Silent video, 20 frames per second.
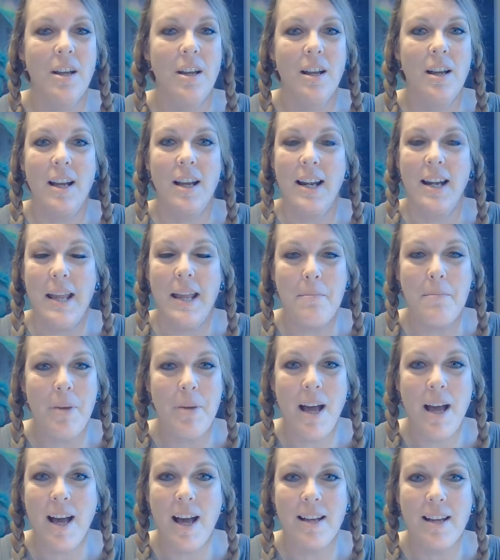an
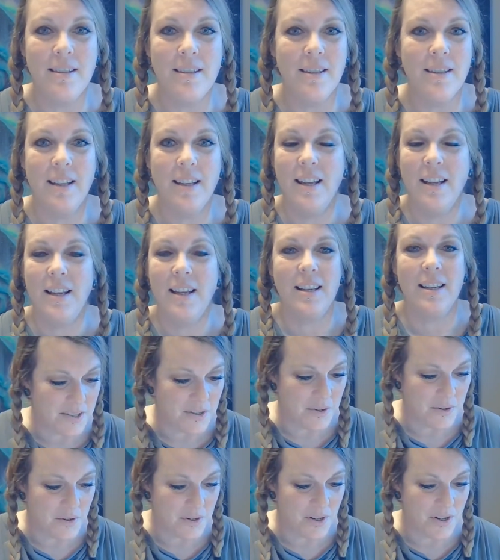empath.
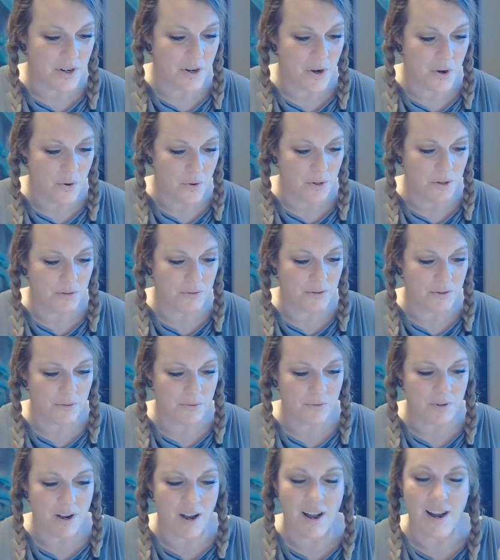So no, you
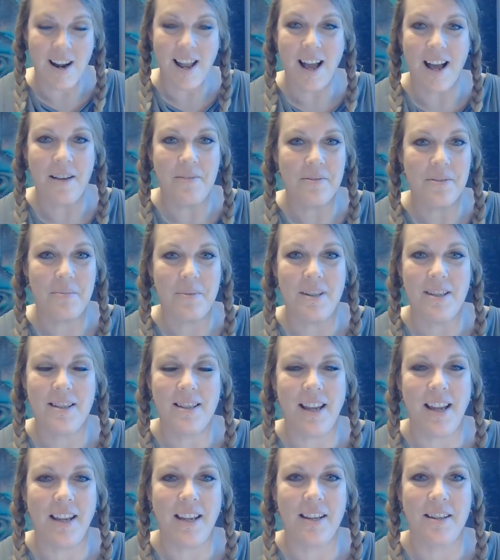do not have to be
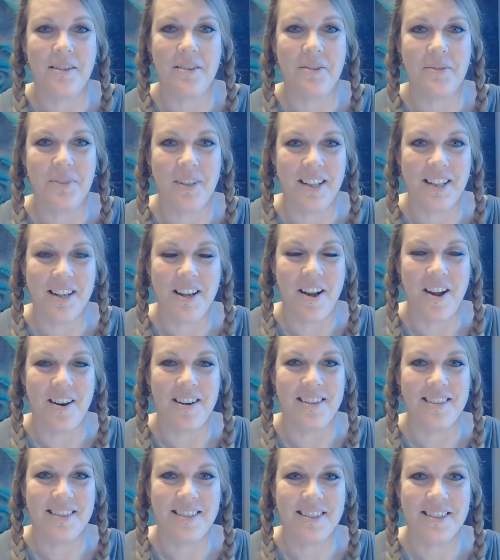psychic to read
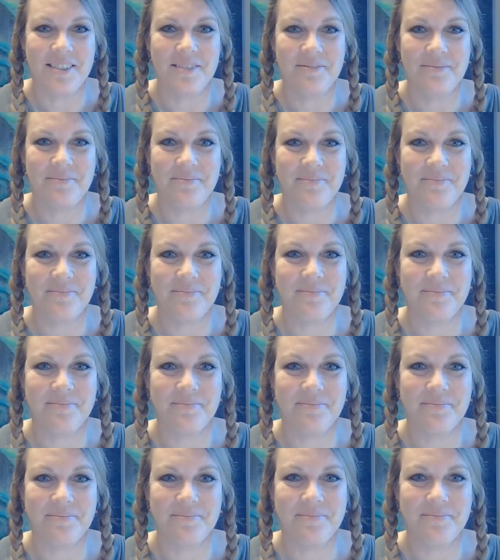cards.
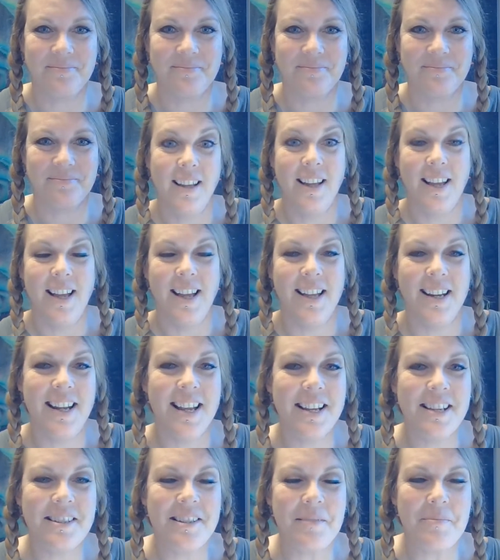And
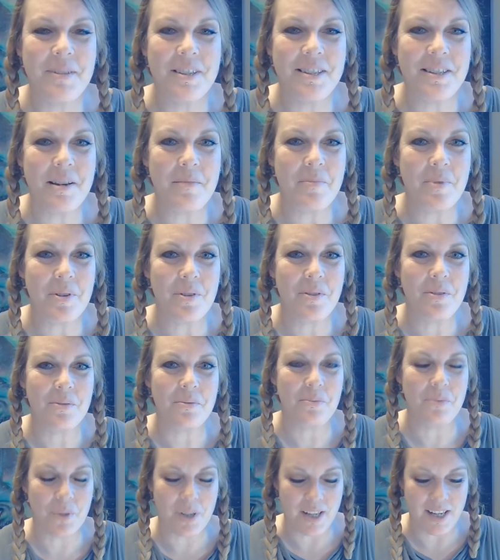next up is number
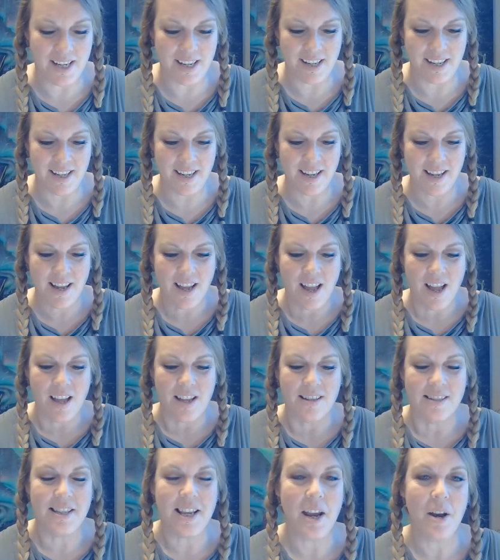3.
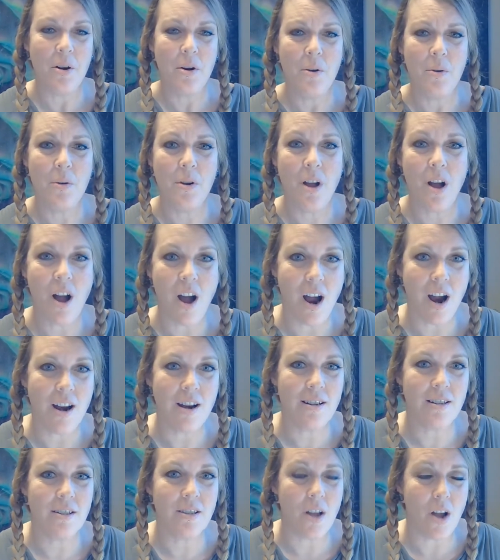Tarot
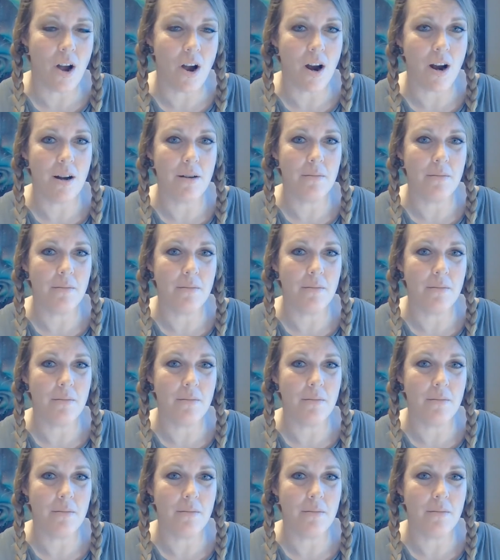cards are